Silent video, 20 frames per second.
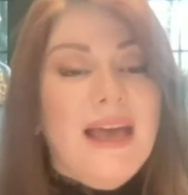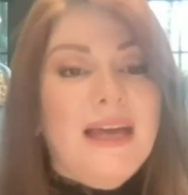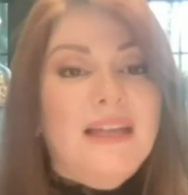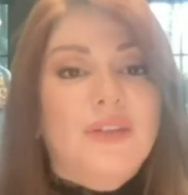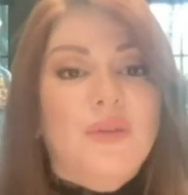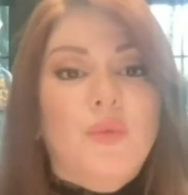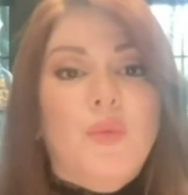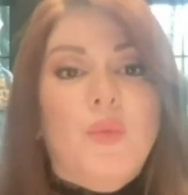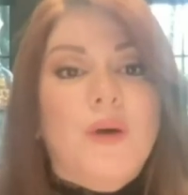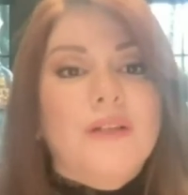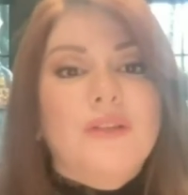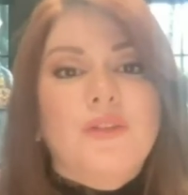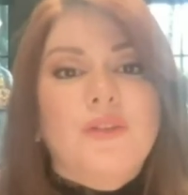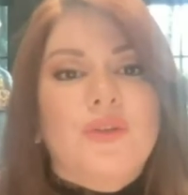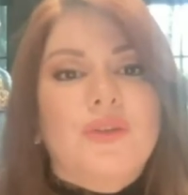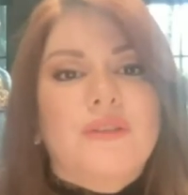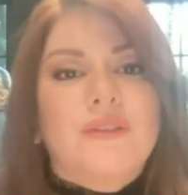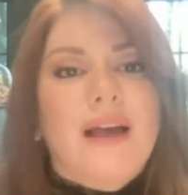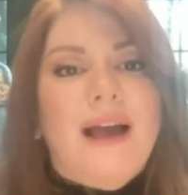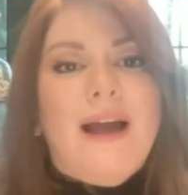And what
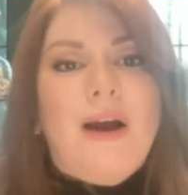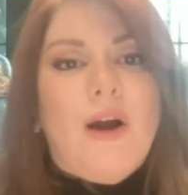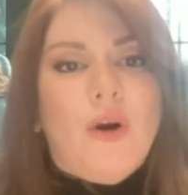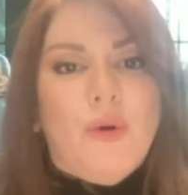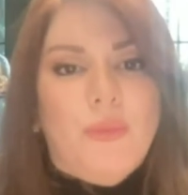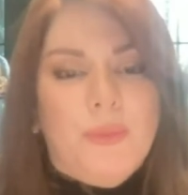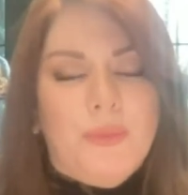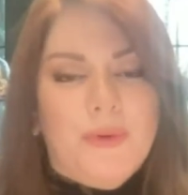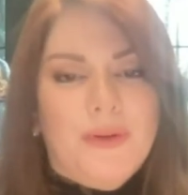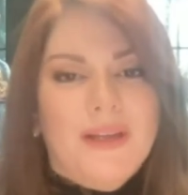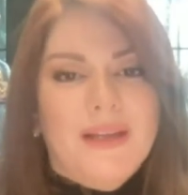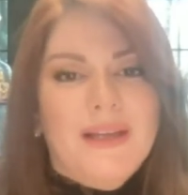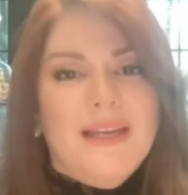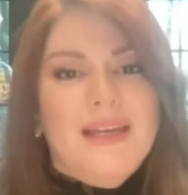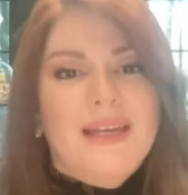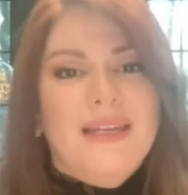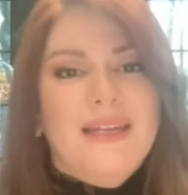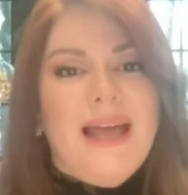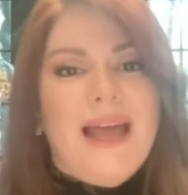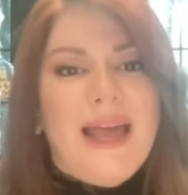could help
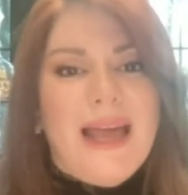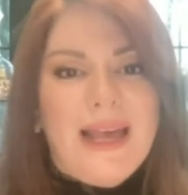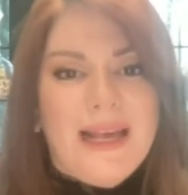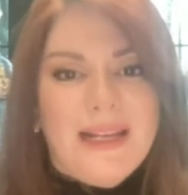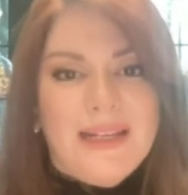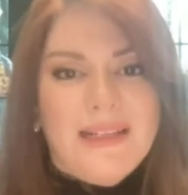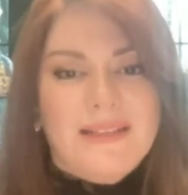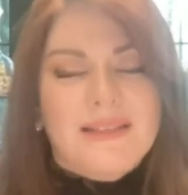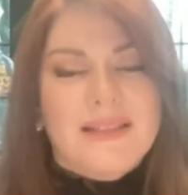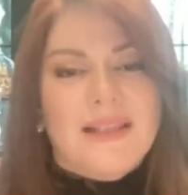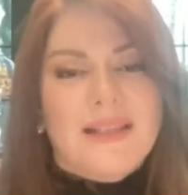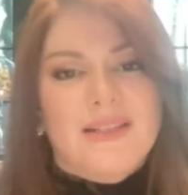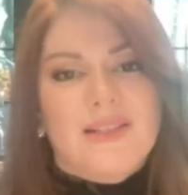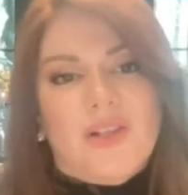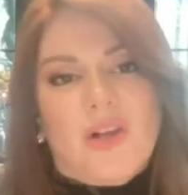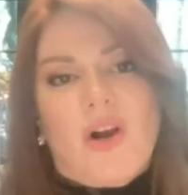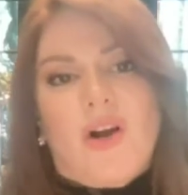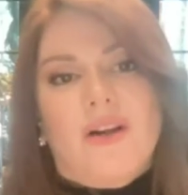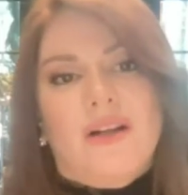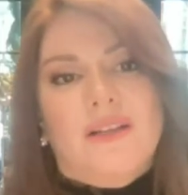enhance
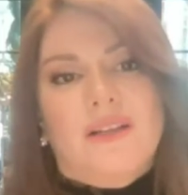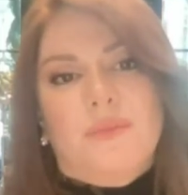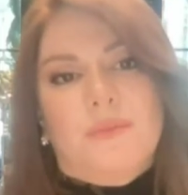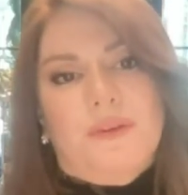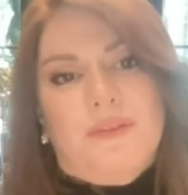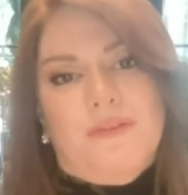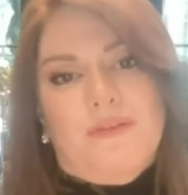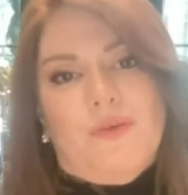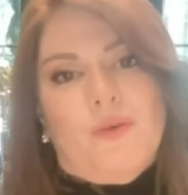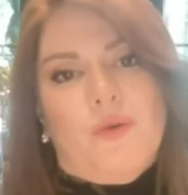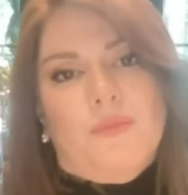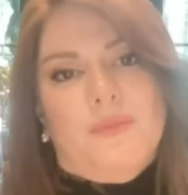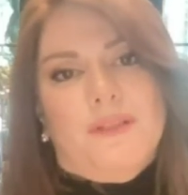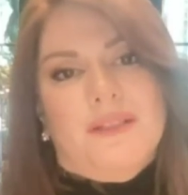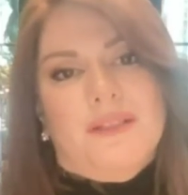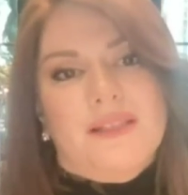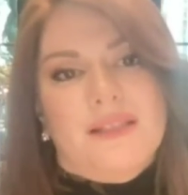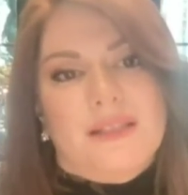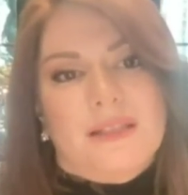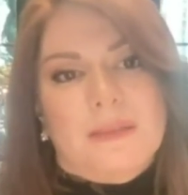its current
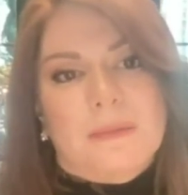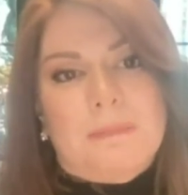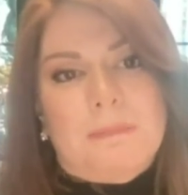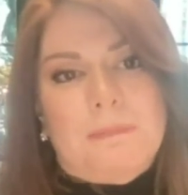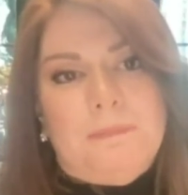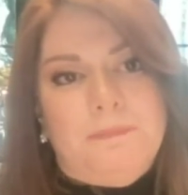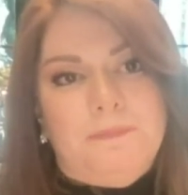performance?